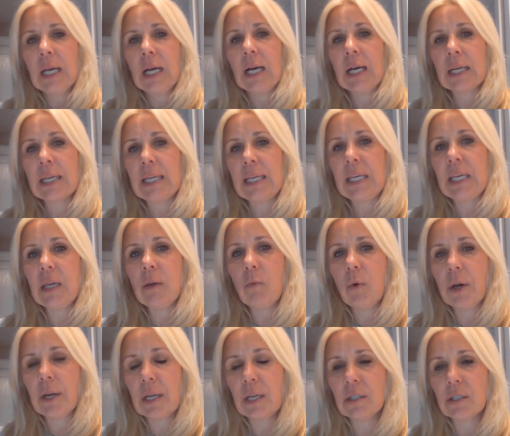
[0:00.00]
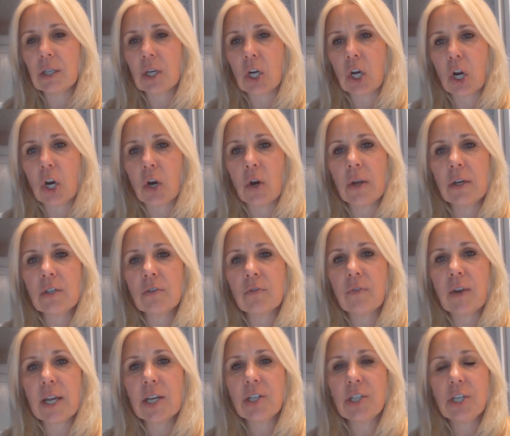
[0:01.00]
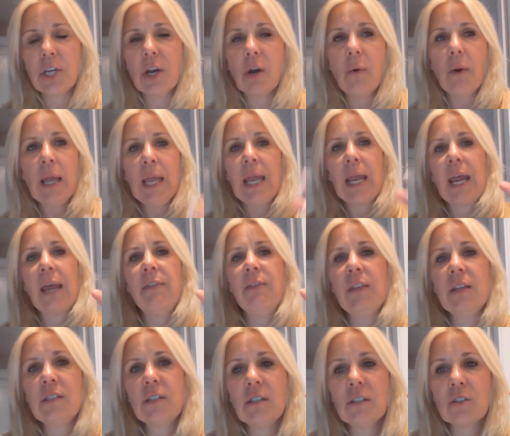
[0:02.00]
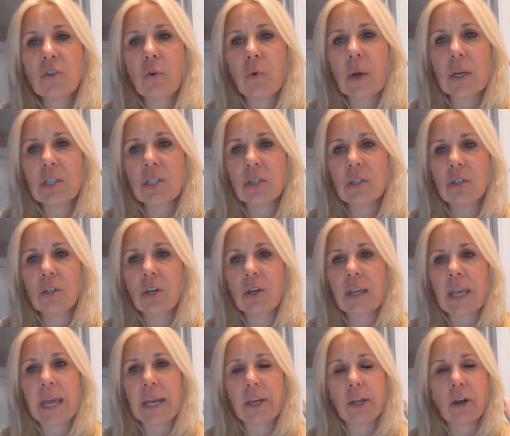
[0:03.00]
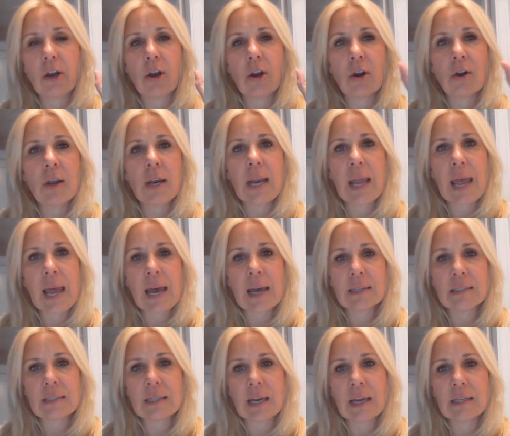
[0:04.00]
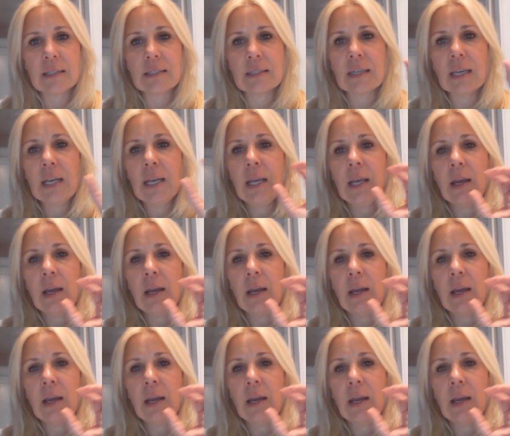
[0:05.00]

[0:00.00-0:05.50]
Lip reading: A key one is the current ratio, and this is going to look at current assets